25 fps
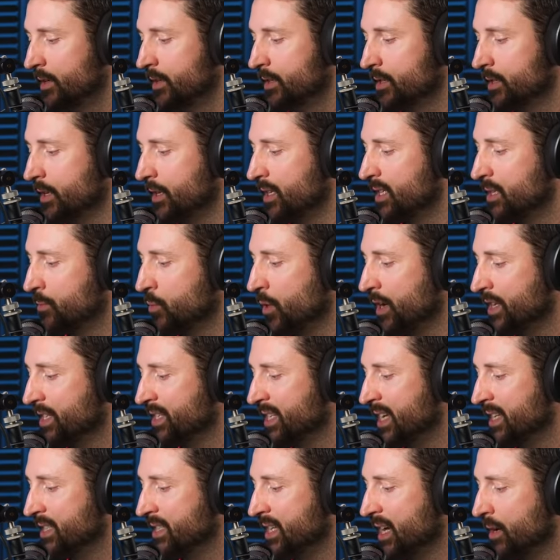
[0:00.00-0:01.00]
So this is what it
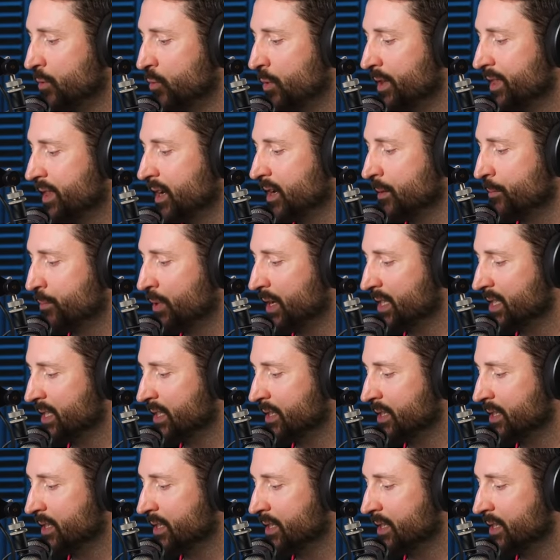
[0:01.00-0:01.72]
sounds like with the compressor